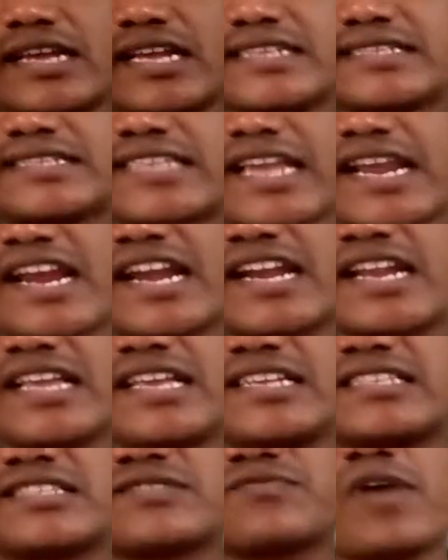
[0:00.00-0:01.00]
second
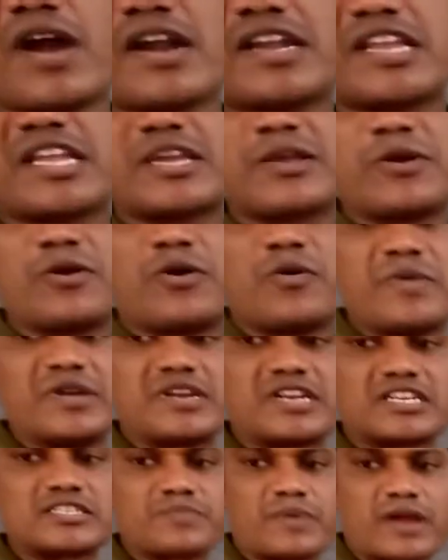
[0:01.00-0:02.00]
is 40
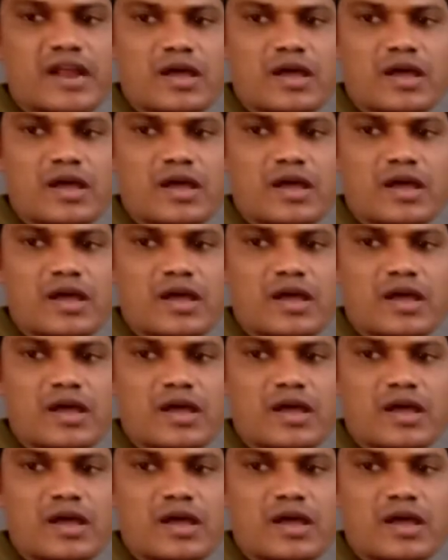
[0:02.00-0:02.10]
kilometers per